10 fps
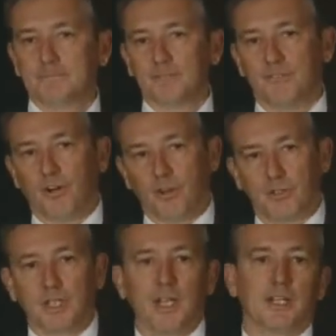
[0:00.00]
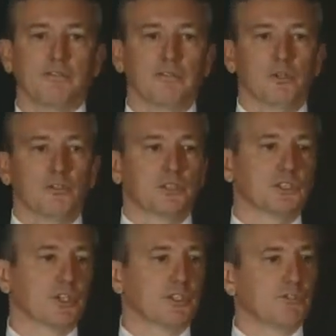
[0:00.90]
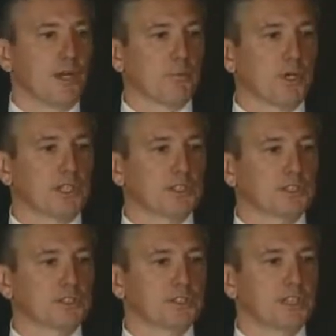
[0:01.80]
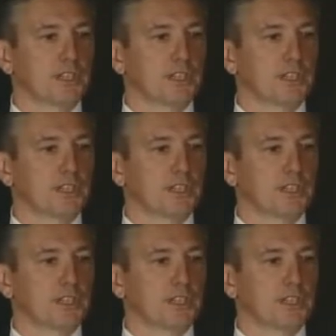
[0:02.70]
The following day, whoever's in charge of operations.